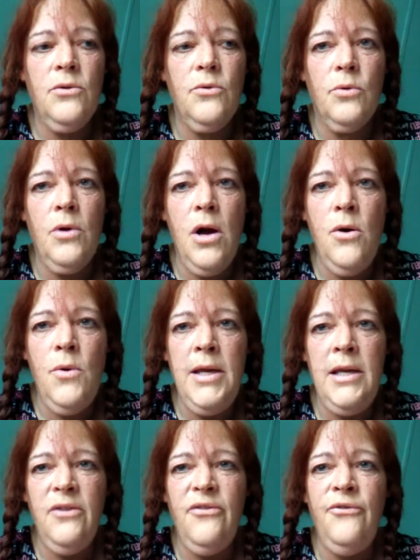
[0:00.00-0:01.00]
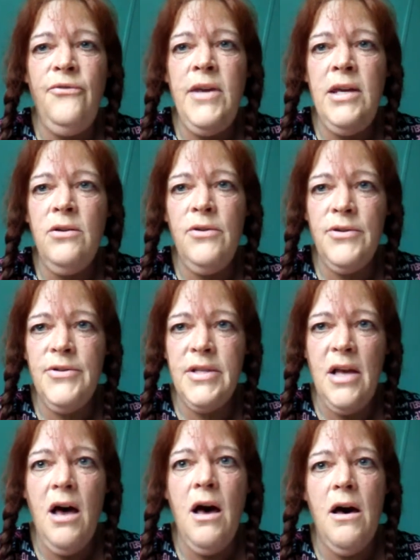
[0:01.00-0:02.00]
growing fields
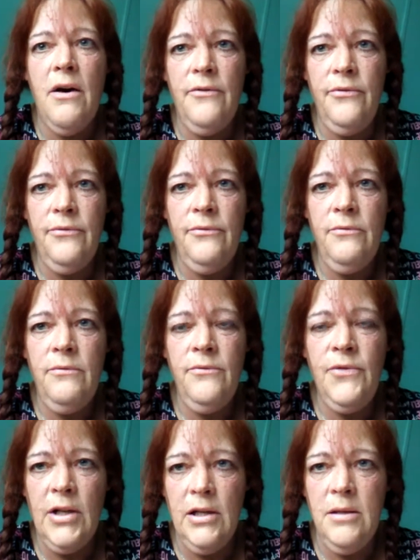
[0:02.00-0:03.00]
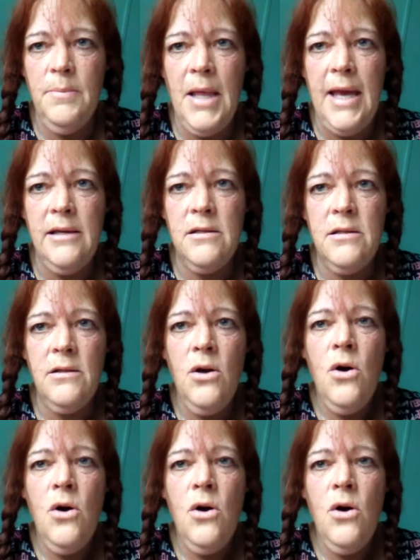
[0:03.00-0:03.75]
of fill in the blanks,